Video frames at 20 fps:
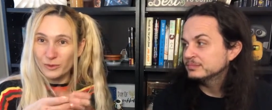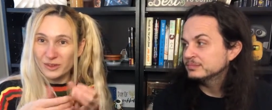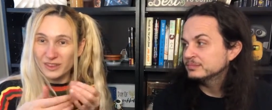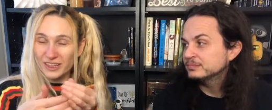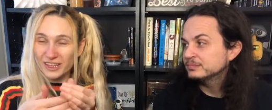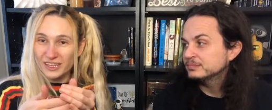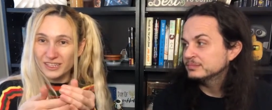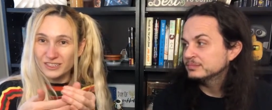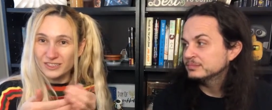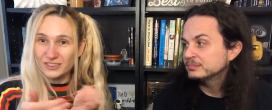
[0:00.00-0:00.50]

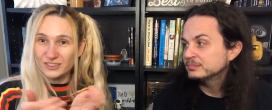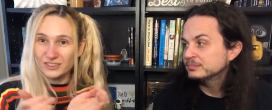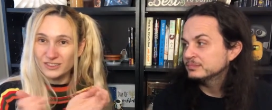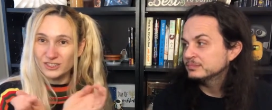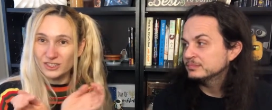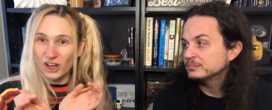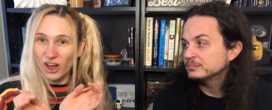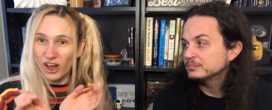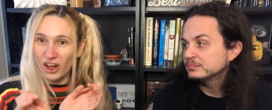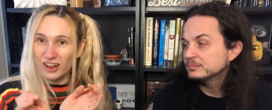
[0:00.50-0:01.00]
Speaker 1: like
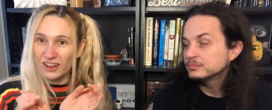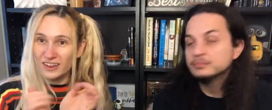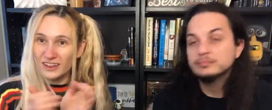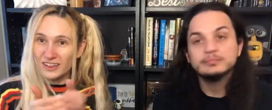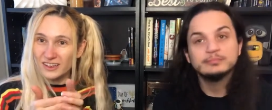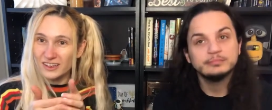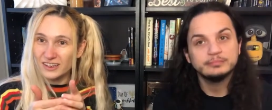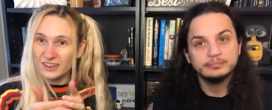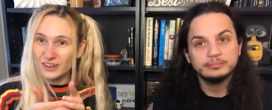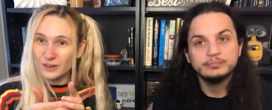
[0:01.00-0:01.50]

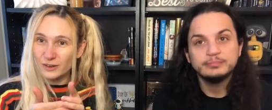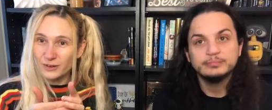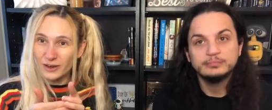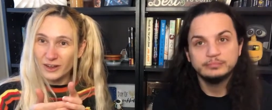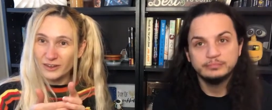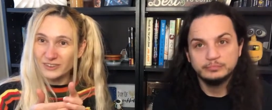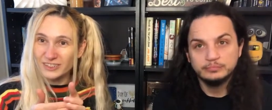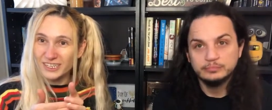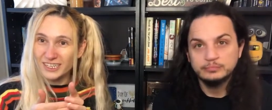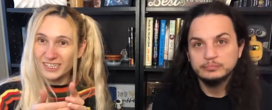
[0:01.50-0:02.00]
chocolate
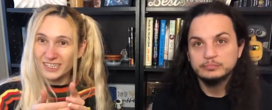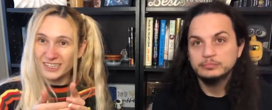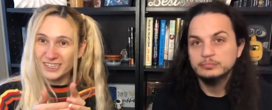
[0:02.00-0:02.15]
around it.